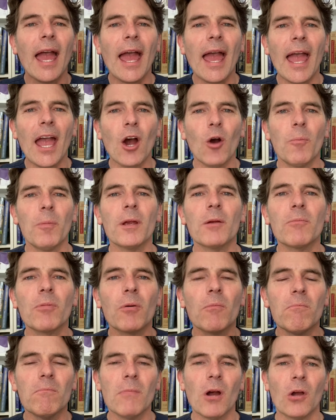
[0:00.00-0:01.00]
helping
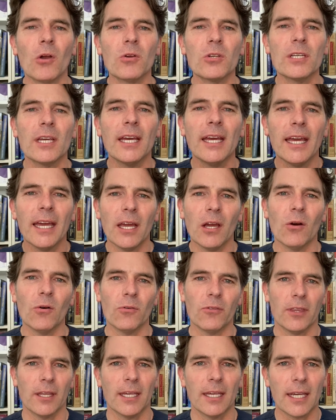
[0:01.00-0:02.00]
promote
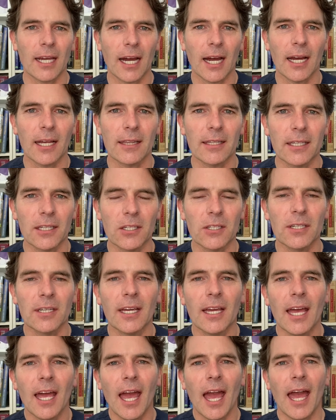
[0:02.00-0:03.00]
healthy cartilage.
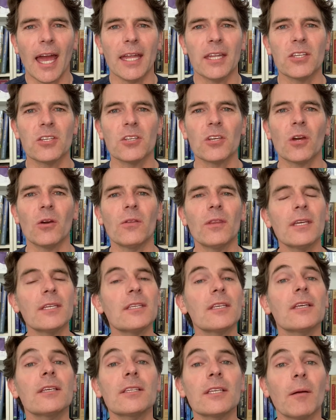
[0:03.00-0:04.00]
And so this
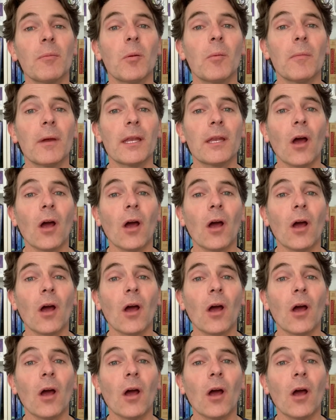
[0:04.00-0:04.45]
is a supplement